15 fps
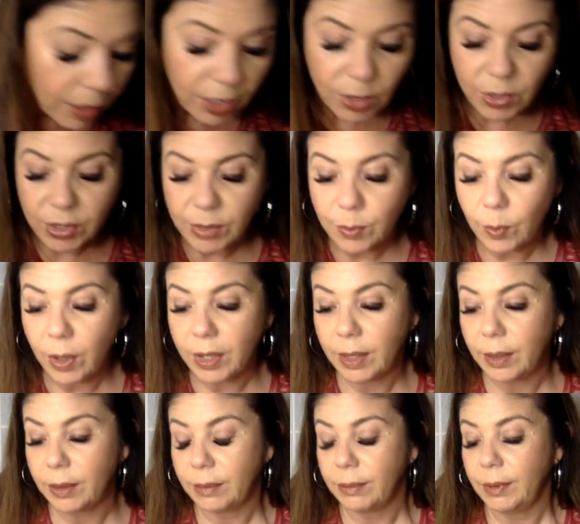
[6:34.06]
you just want
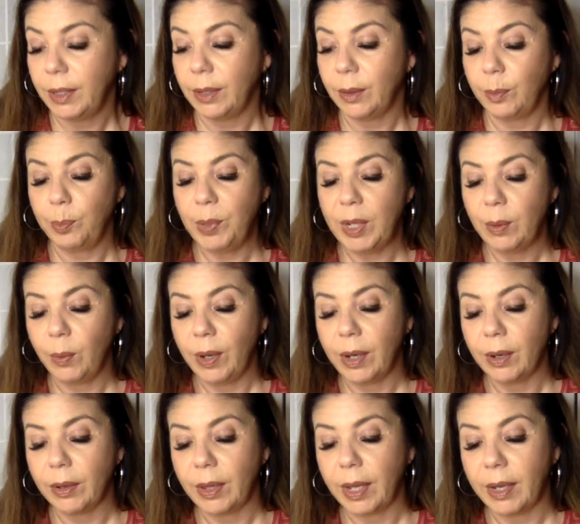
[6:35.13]
to, you know, be
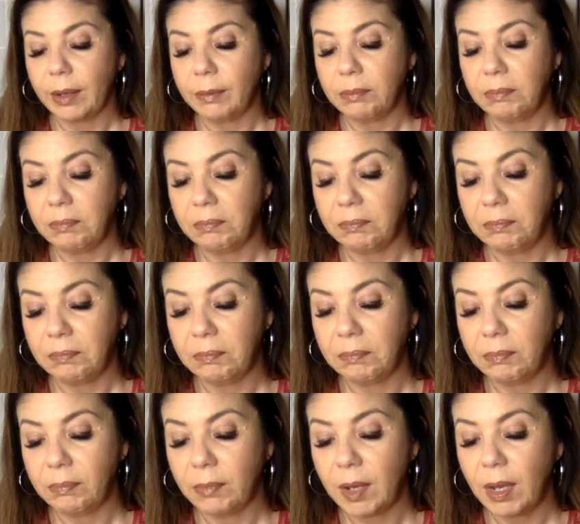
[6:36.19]
aware that,
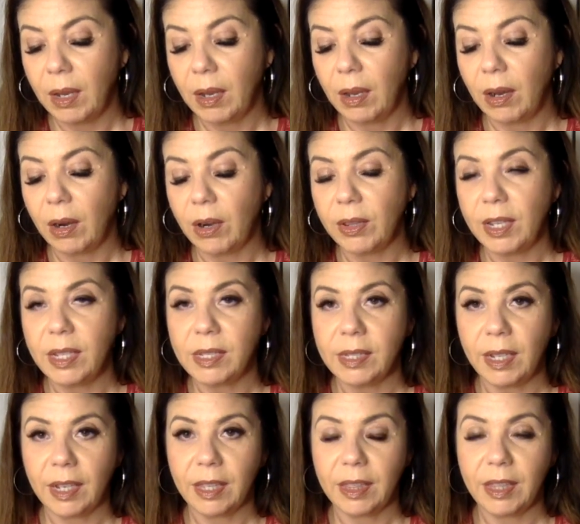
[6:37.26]
are these
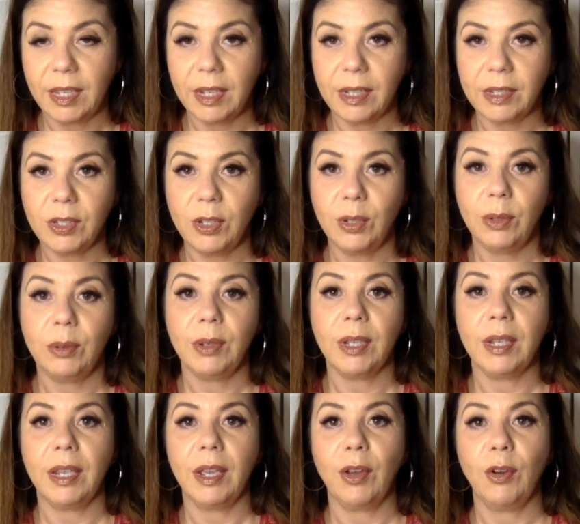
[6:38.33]
like things you
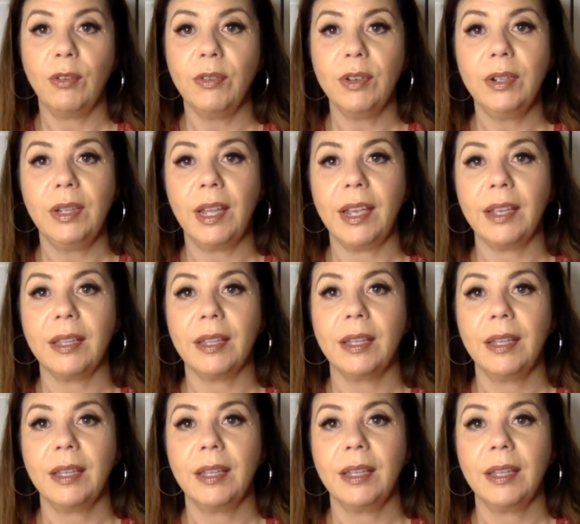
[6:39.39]
can get over? Like,